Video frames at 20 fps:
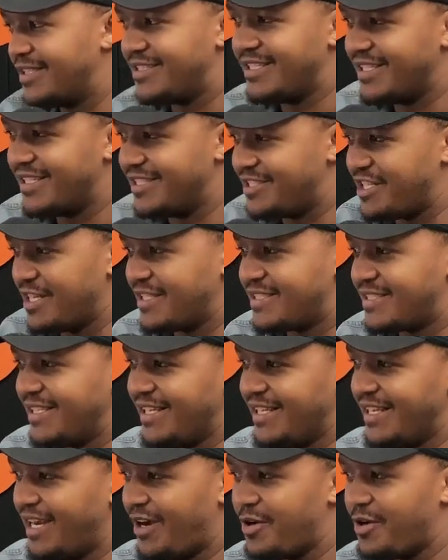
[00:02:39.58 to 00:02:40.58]

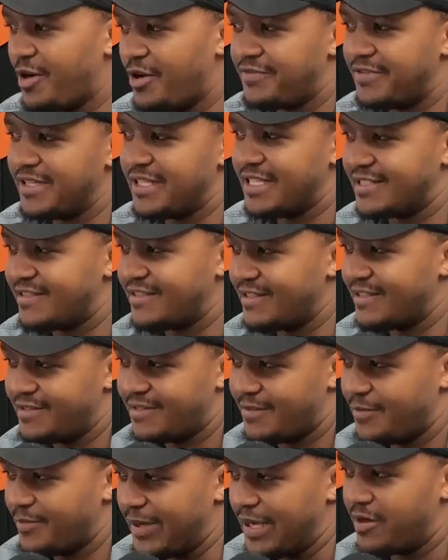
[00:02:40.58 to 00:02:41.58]
adjusting? How often does the
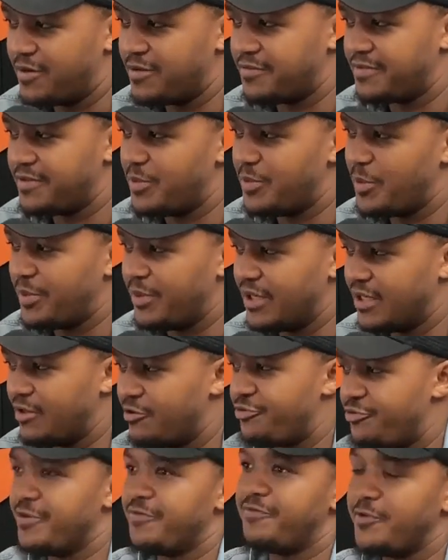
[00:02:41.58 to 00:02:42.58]
Bank of
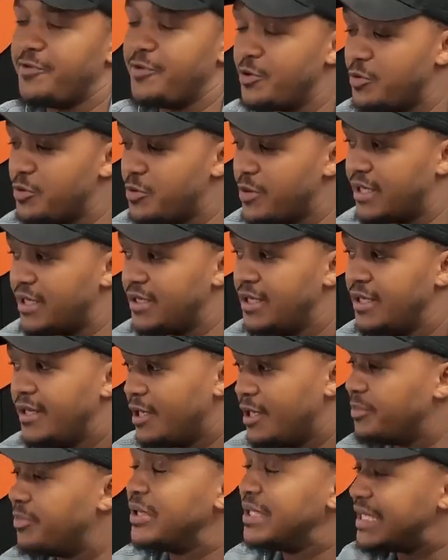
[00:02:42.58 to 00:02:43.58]
Namibia review and
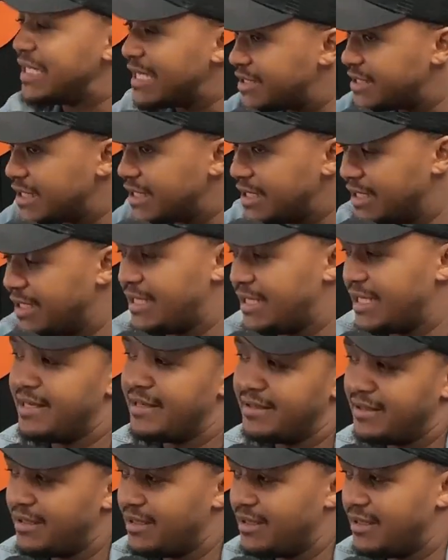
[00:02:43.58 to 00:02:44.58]
potentially
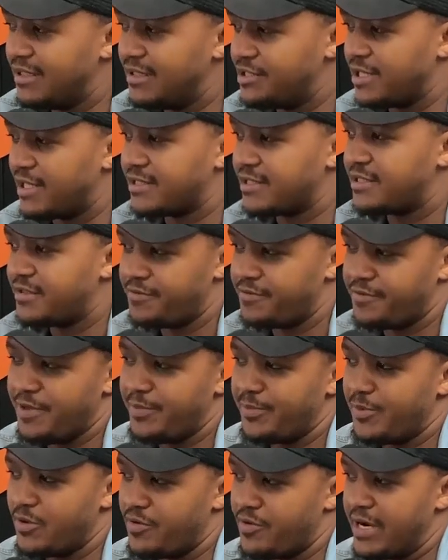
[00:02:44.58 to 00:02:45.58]
then adjust the
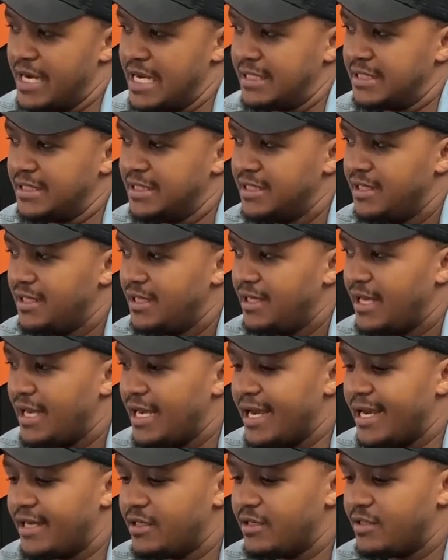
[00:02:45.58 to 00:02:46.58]
repo rate?
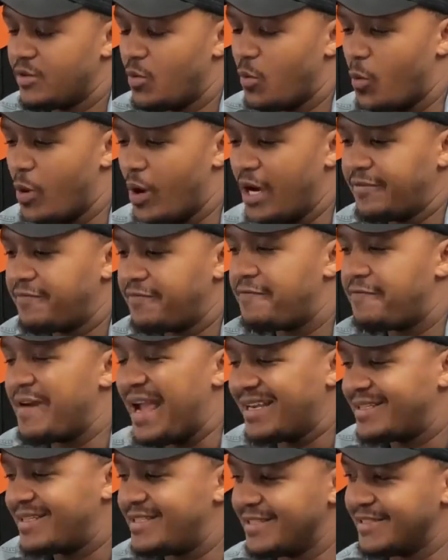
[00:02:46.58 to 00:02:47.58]
And what
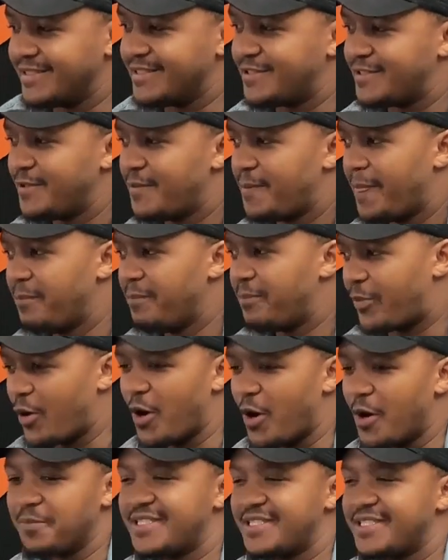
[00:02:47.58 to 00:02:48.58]
factors
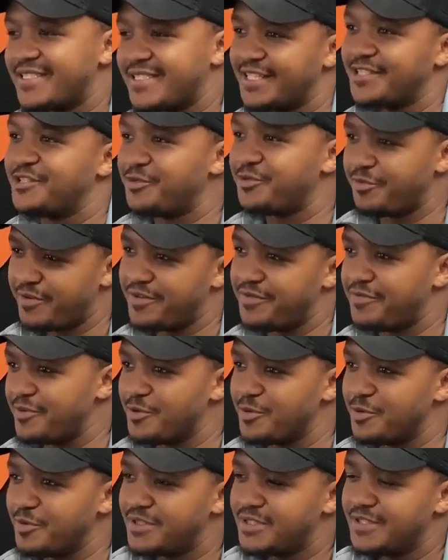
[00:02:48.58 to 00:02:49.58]
prompt such
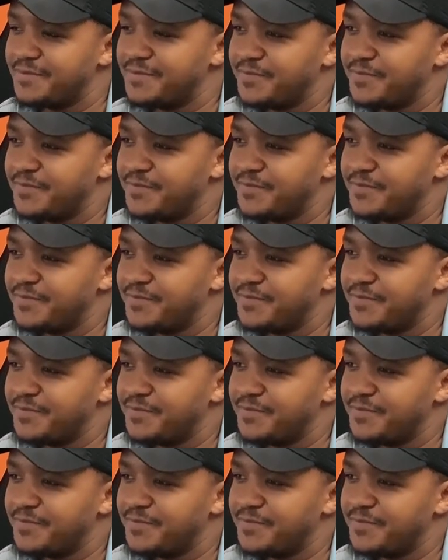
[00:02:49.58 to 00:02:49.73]
reviews?